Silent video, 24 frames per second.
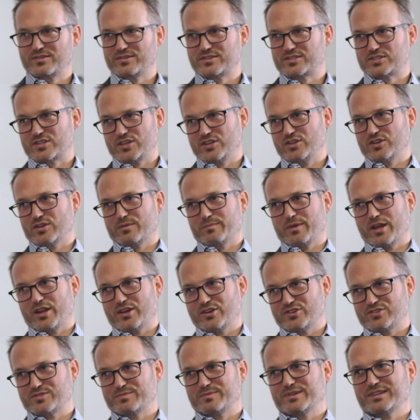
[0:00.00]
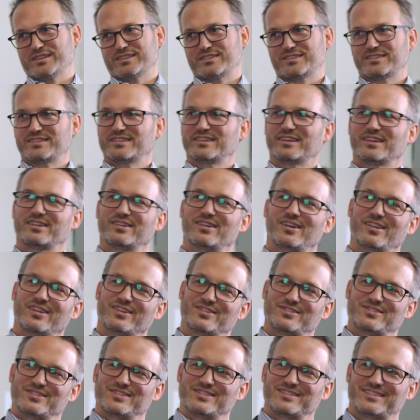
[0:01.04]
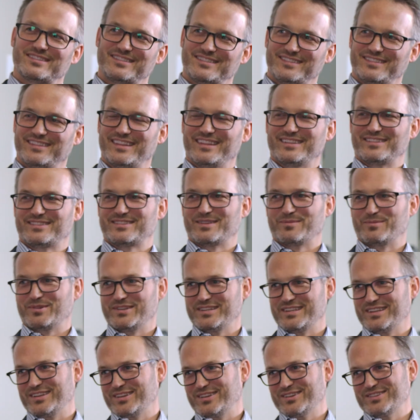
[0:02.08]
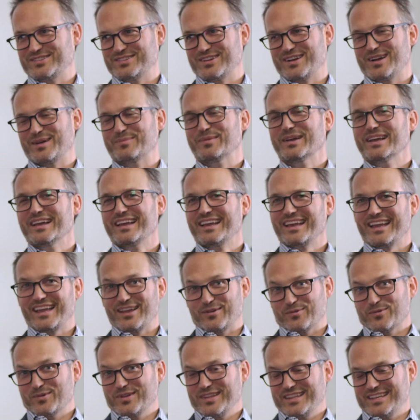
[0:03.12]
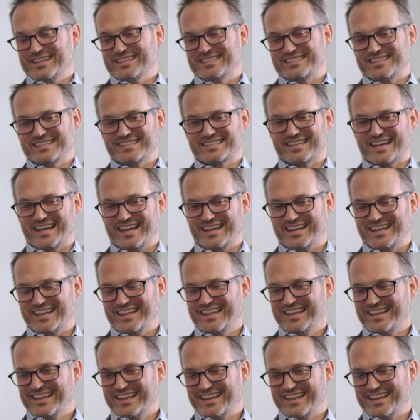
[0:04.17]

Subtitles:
senior management acknowledges that someone did a good job. It really is designed